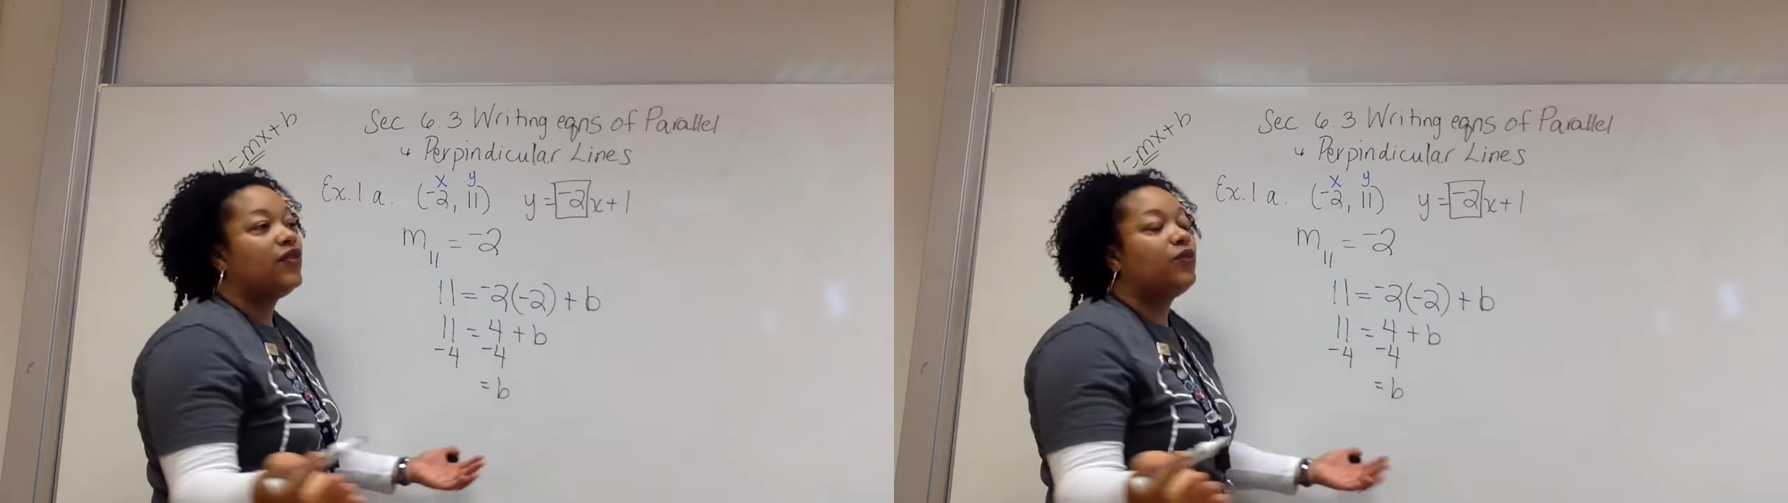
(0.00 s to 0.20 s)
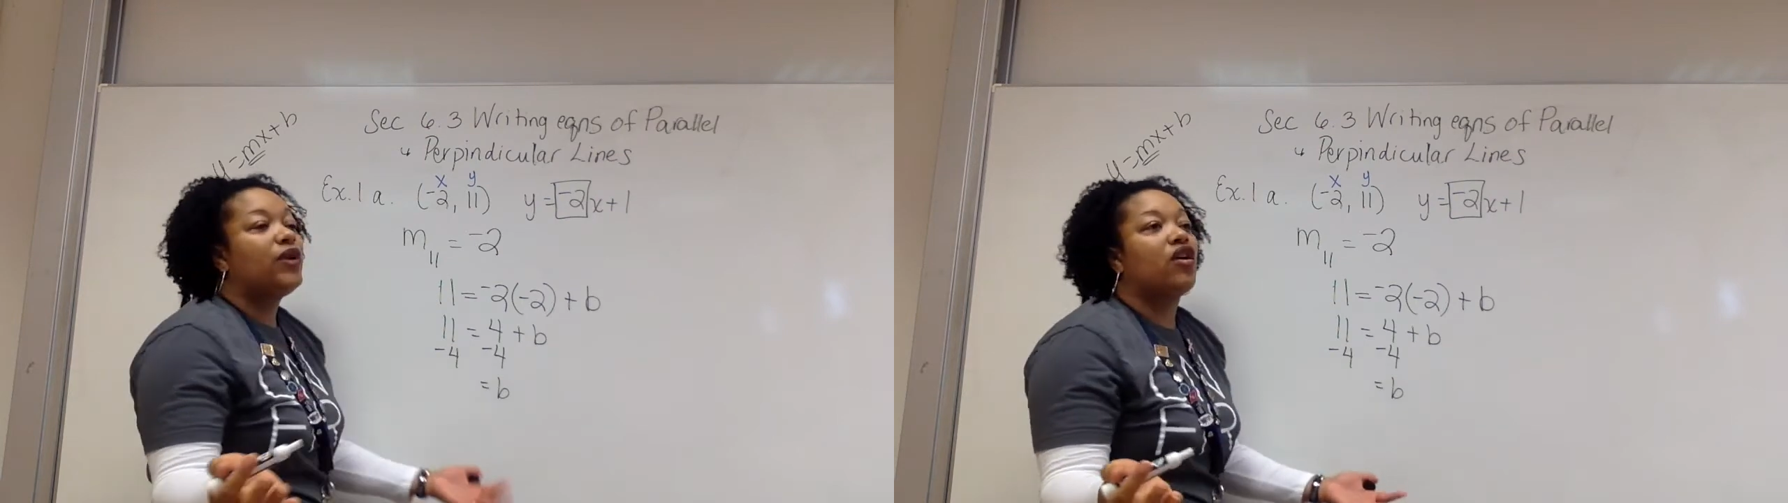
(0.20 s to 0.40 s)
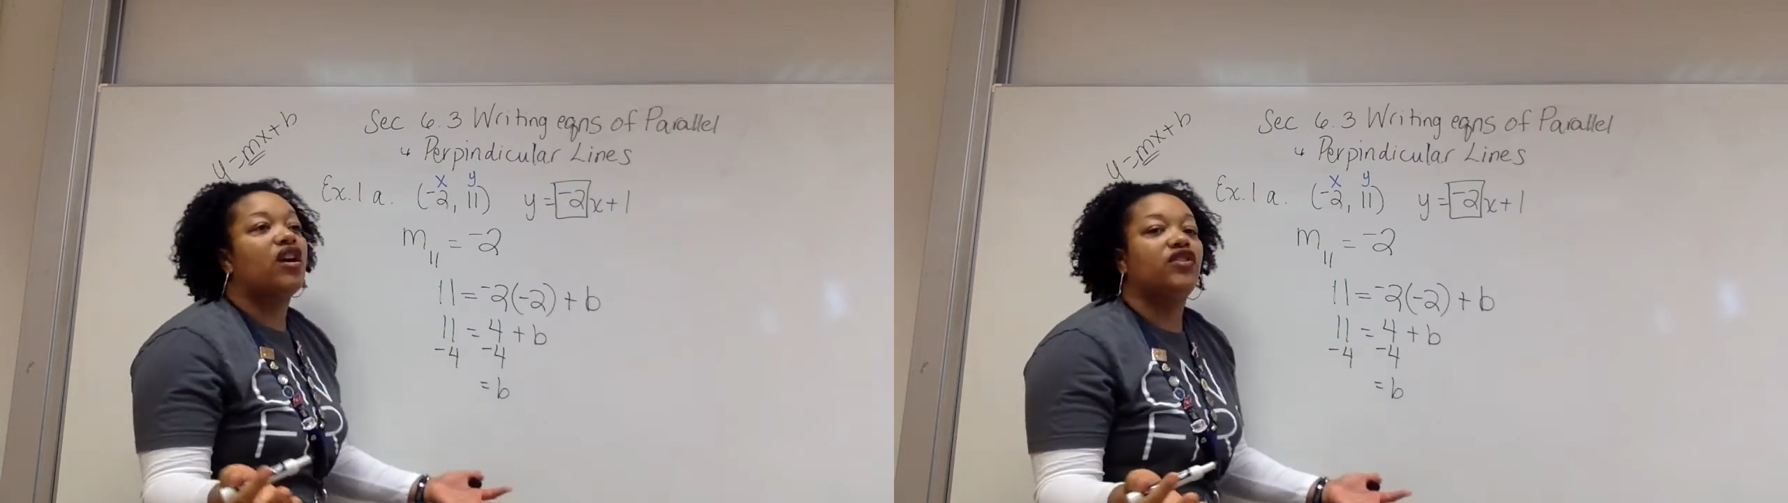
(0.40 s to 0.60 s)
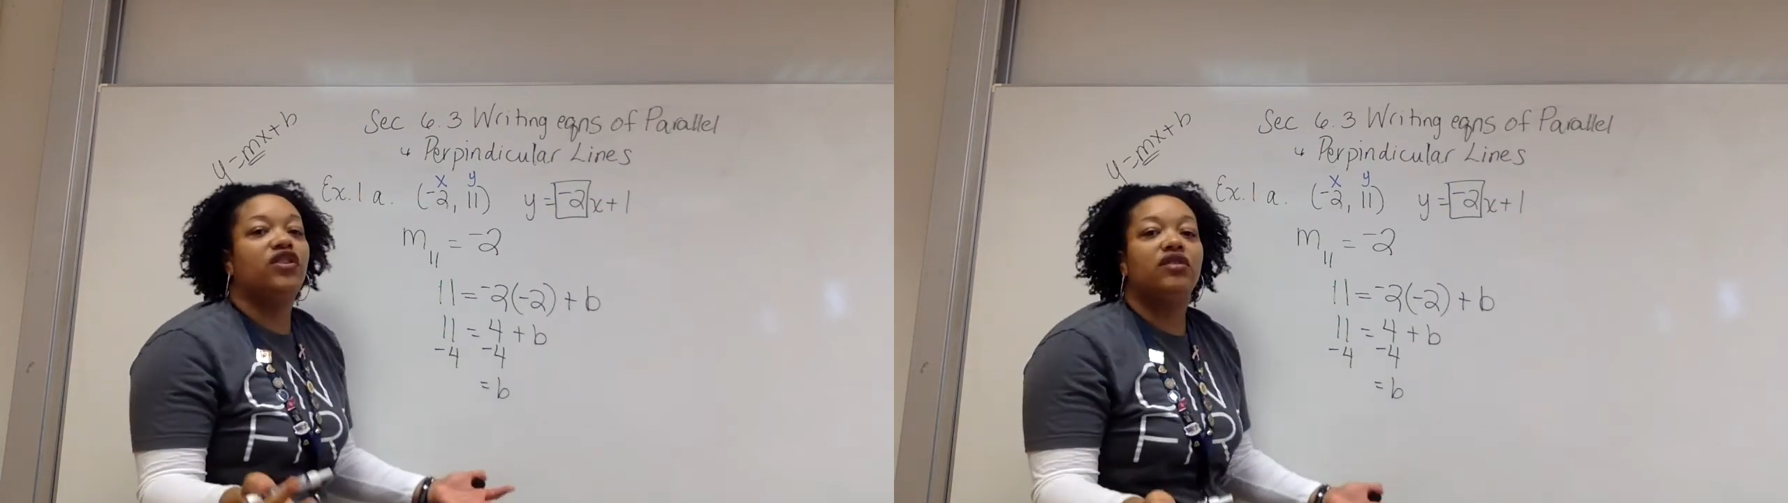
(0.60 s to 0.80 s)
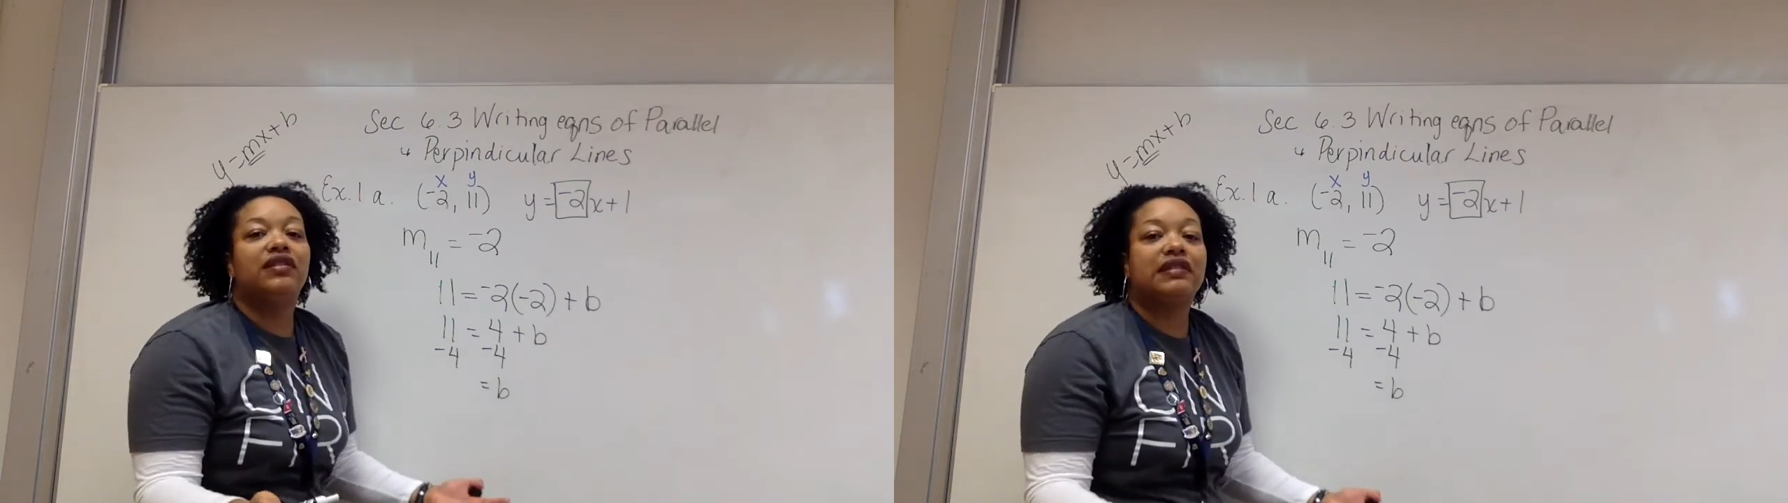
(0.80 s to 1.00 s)
We are on
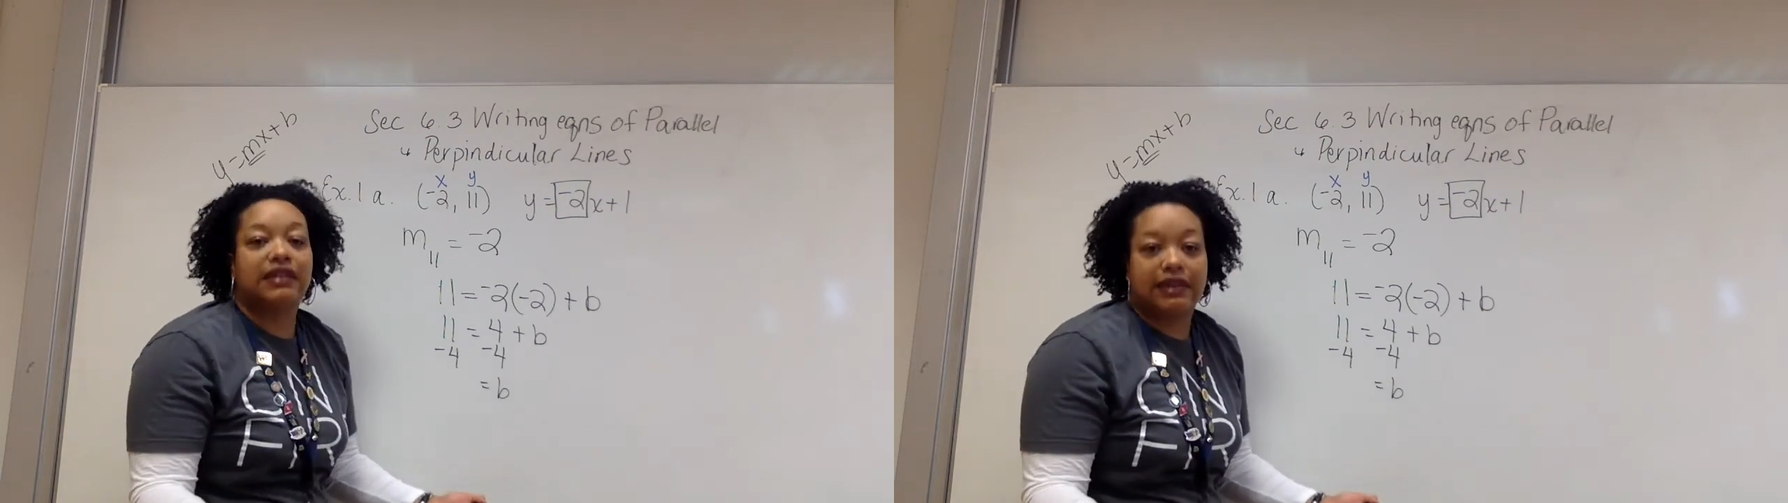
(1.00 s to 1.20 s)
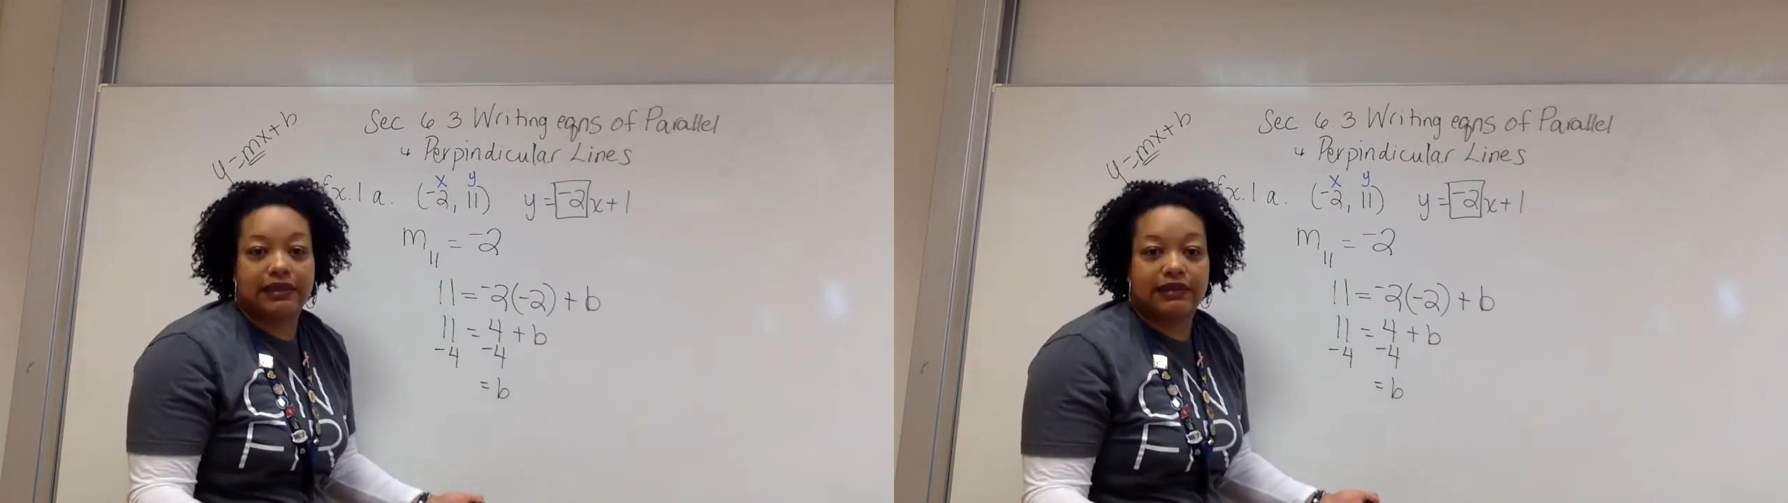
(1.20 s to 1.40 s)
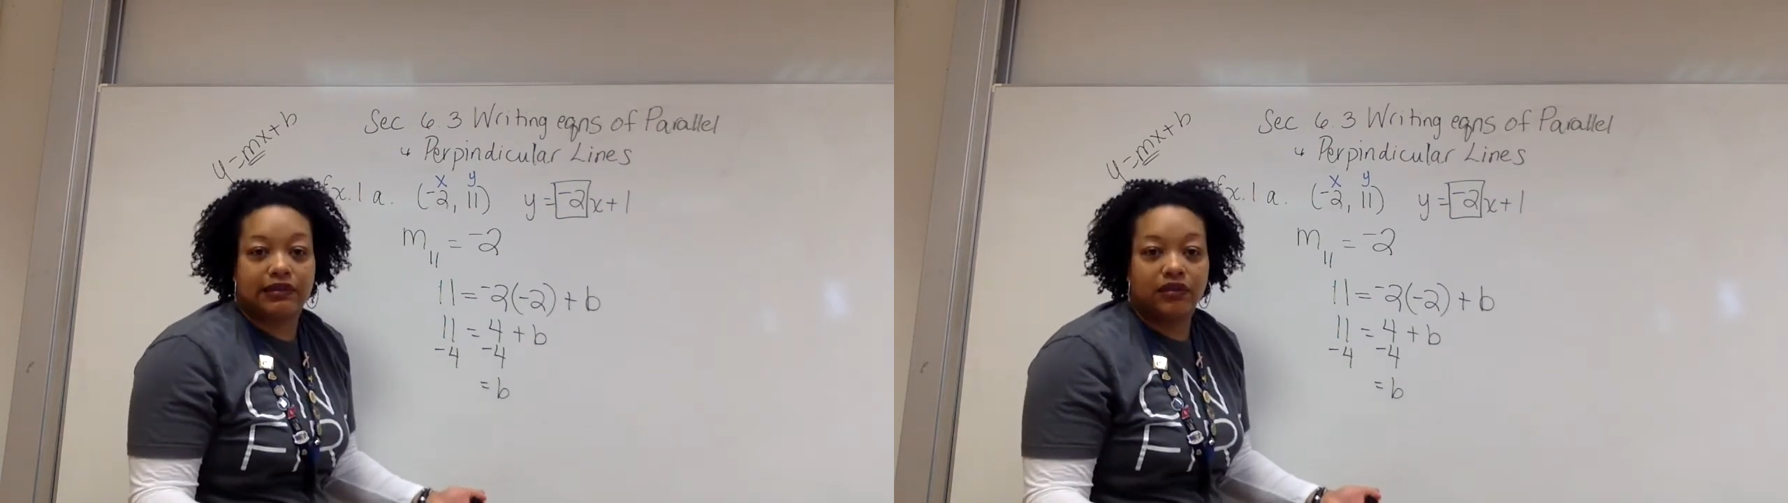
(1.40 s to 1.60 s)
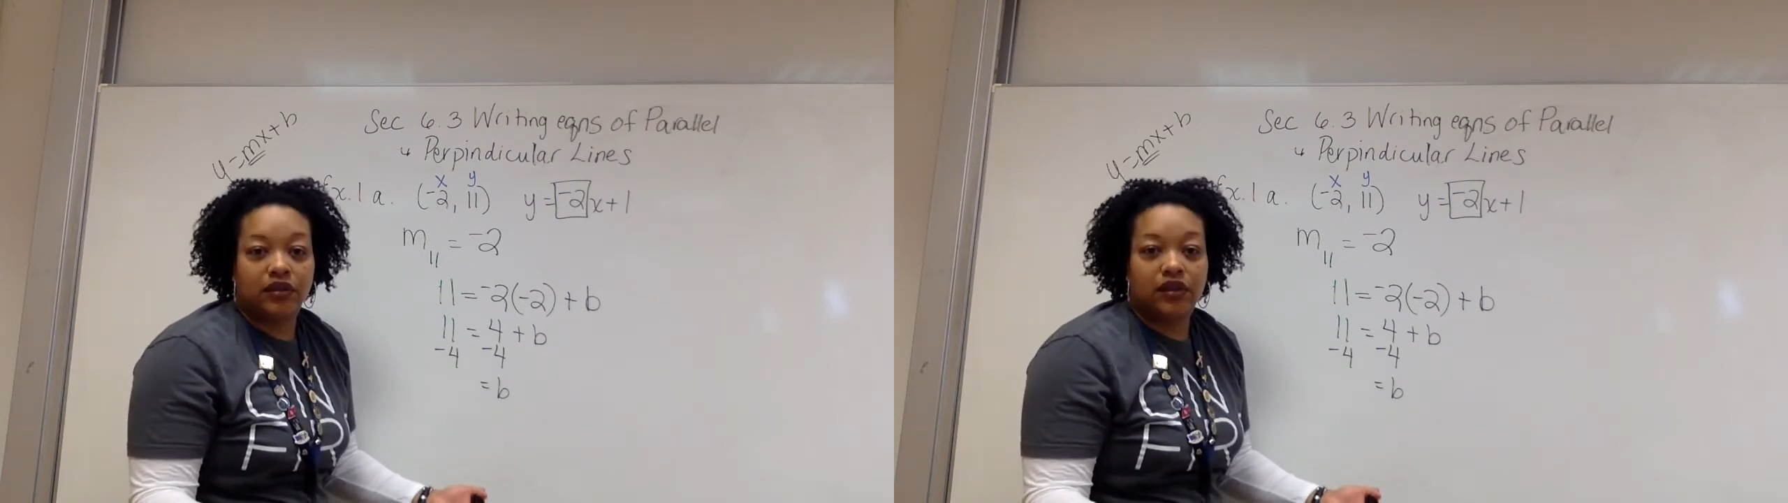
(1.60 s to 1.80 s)
unit 6,